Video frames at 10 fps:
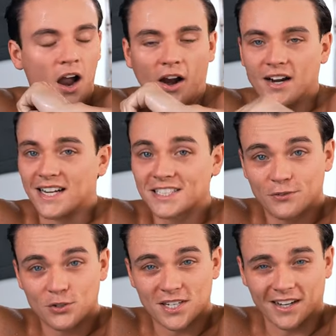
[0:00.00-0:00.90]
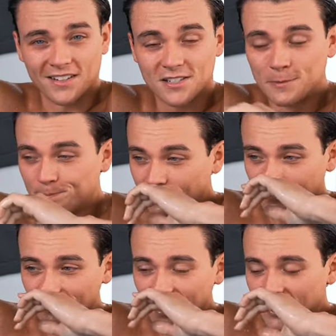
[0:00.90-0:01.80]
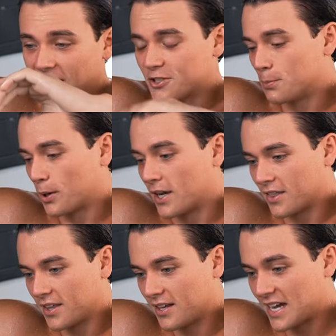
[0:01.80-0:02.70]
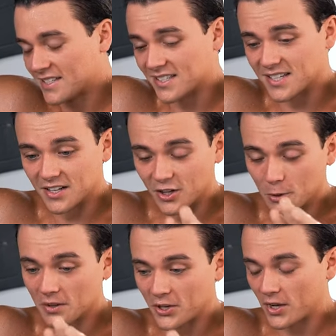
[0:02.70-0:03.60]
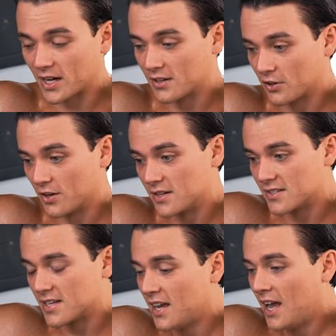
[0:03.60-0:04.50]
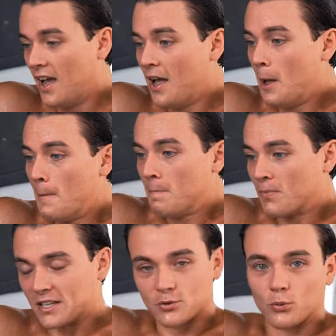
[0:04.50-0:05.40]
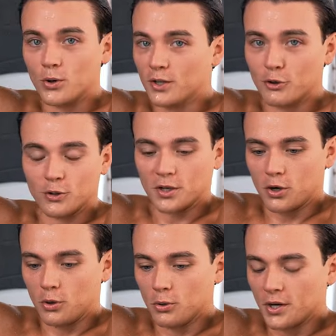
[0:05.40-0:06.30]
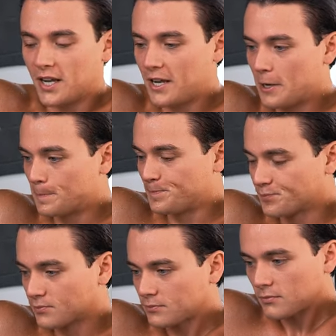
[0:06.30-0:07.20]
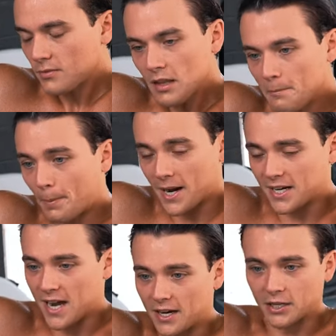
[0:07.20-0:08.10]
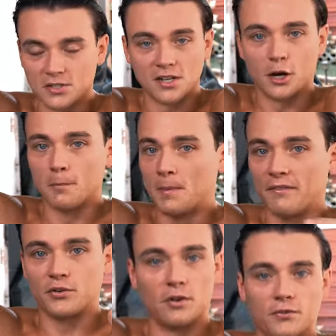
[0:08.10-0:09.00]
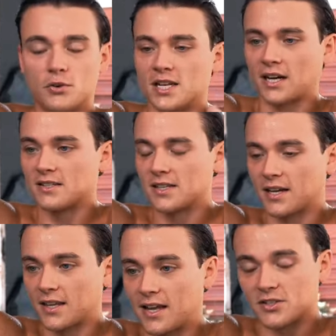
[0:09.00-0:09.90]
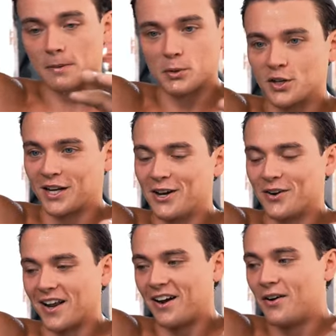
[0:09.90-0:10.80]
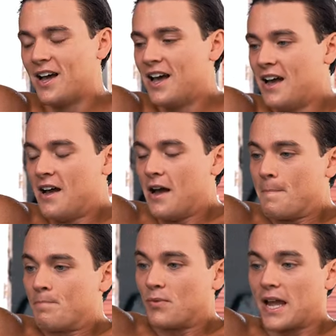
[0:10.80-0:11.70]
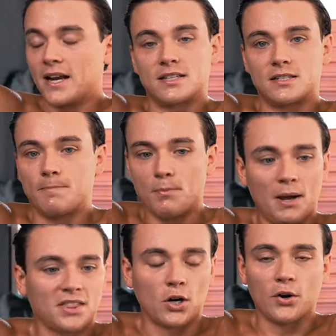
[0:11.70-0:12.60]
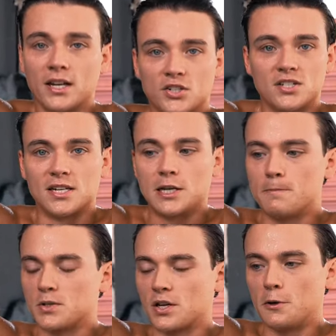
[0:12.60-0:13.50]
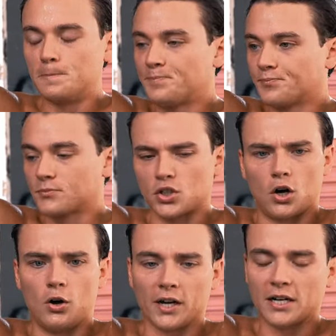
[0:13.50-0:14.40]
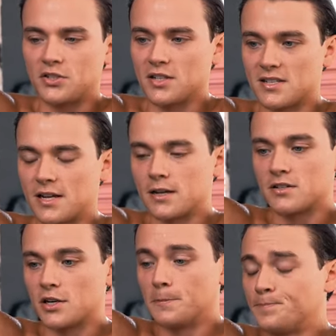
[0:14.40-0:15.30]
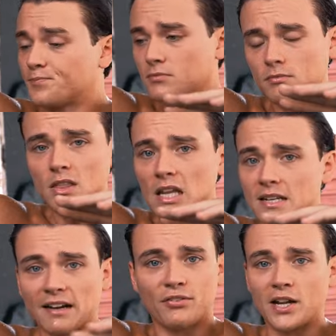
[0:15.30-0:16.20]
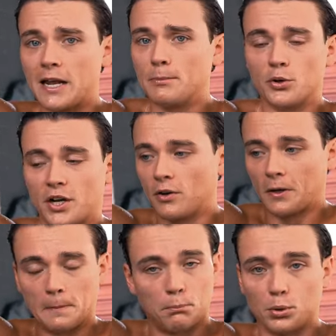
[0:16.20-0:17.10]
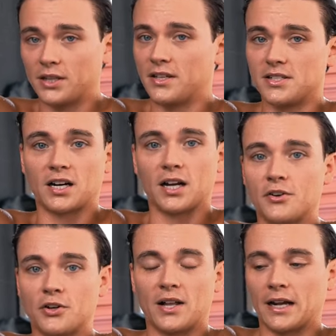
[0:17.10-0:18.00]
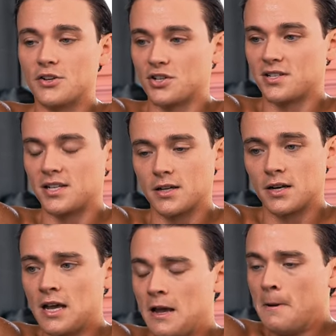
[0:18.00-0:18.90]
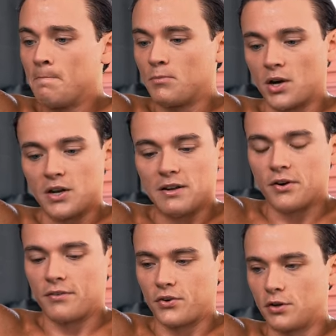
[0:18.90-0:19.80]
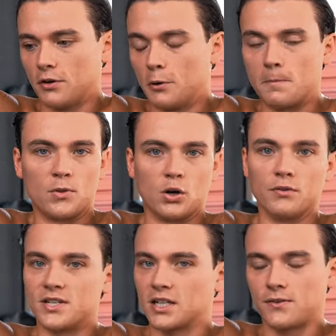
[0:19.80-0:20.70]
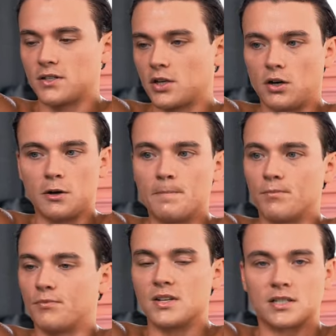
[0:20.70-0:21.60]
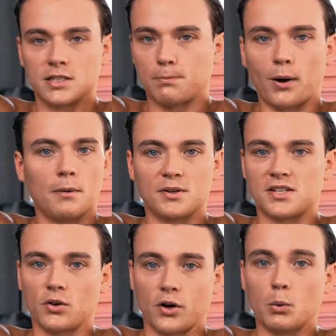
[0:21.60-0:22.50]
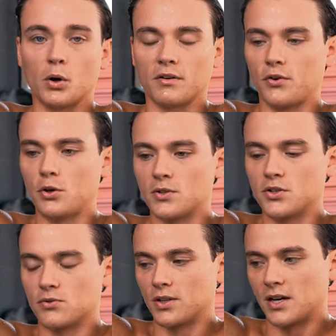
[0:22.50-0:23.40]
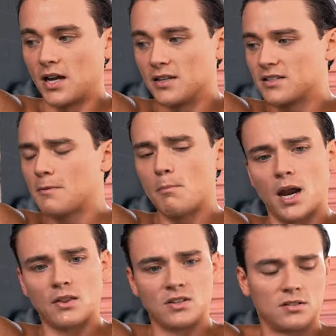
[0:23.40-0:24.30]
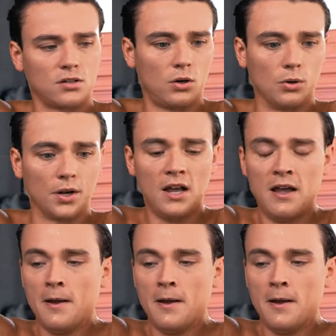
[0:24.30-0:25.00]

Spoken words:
All right, it takes a few seconds. Catch your breath. As I said, you know, we're at 38 degrees. That's really, really cold. Body kind of goes numb after a few seconds like that, so I'm to go now. And it's about 30 inches deep, so tall, I guess you could say. So definitely able to, you know, completely duck under like I just did. You know, even if you're over 6 feet tall, this is probably still gonna work for you, which is really nice. Man, this is cold.